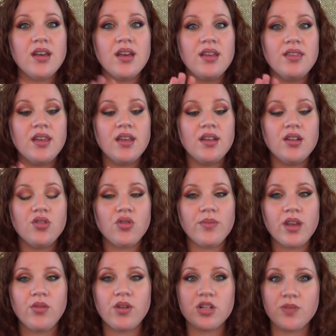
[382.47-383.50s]
and then
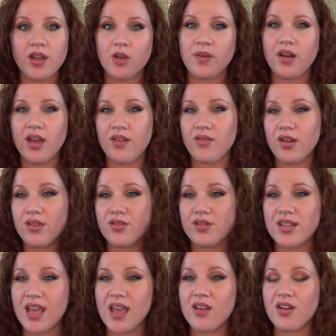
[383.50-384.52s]
normally I wash my hair about every other
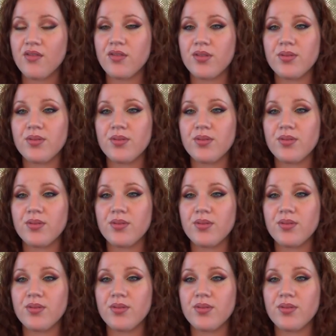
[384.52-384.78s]
day or every